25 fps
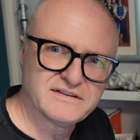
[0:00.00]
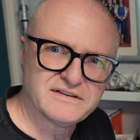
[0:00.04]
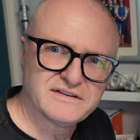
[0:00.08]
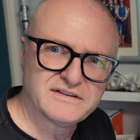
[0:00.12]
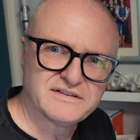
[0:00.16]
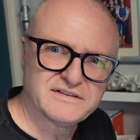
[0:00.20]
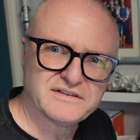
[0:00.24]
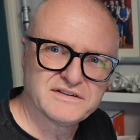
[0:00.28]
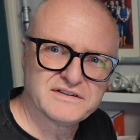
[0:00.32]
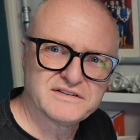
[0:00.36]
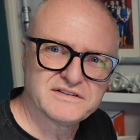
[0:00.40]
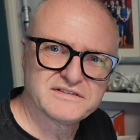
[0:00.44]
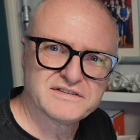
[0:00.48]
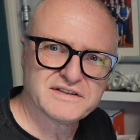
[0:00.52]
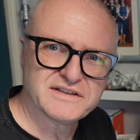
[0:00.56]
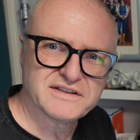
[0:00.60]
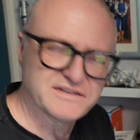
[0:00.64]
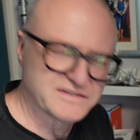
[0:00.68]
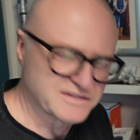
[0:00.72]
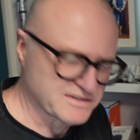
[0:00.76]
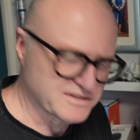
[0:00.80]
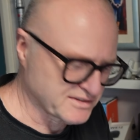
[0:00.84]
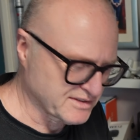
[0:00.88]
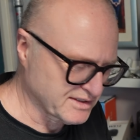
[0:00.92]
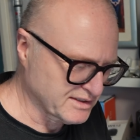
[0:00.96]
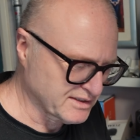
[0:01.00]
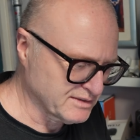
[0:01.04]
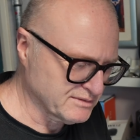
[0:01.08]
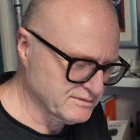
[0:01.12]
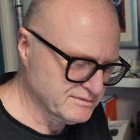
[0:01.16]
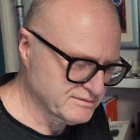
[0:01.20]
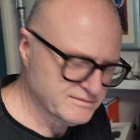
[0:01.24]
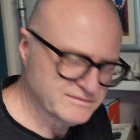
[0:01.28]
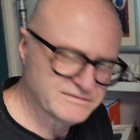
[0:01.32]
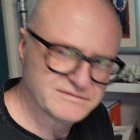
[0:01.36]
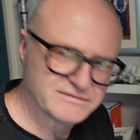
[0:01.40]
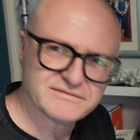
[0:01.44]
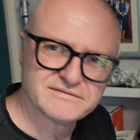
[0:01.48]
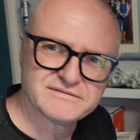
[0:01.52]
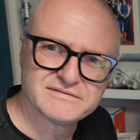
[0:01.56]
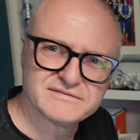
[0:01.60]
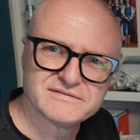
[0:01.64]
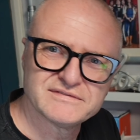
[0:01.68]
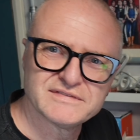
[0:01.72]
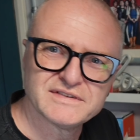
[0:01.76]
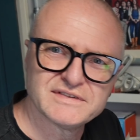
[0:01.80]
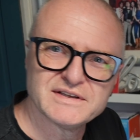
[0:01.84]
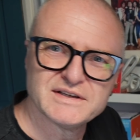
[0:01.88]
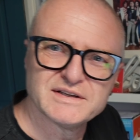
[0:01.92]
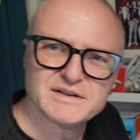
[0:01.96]
As you can see, she's still
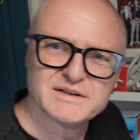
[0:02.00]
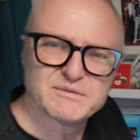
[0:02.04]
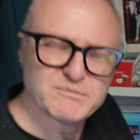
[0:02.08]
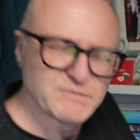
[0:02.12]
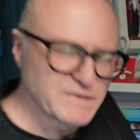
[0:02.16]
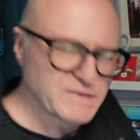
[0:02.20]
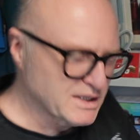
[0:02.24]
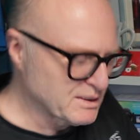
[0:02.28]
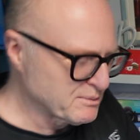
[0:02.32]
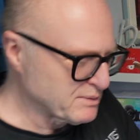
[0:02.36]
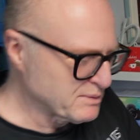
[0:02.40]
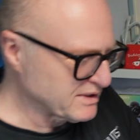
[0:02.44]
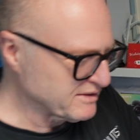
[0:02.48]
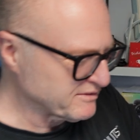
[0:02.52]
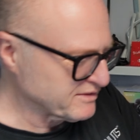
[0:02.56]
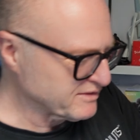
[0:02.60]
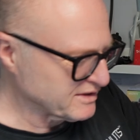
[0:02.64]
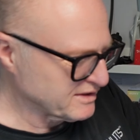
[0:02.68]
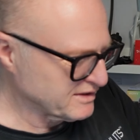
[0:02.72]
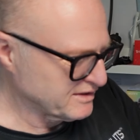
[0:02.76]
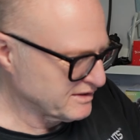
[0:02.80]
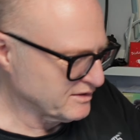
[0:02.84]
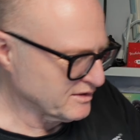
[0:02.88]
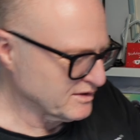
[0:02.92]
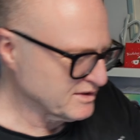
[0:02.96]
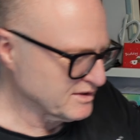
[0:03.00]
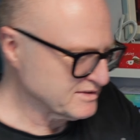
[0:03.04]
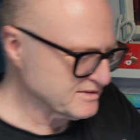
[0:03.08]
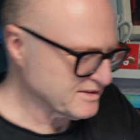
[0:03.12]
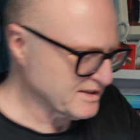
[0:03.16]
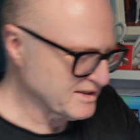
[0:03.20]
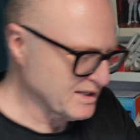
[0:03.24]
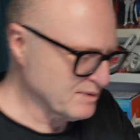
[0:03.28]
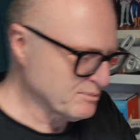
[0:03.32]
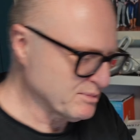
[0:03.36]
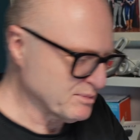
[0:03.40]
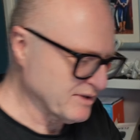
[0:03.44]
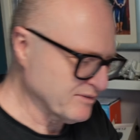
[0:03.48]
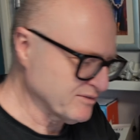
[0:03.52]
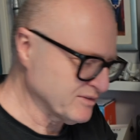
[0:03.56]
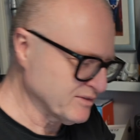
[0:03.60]
making a bit of a noise there, but I've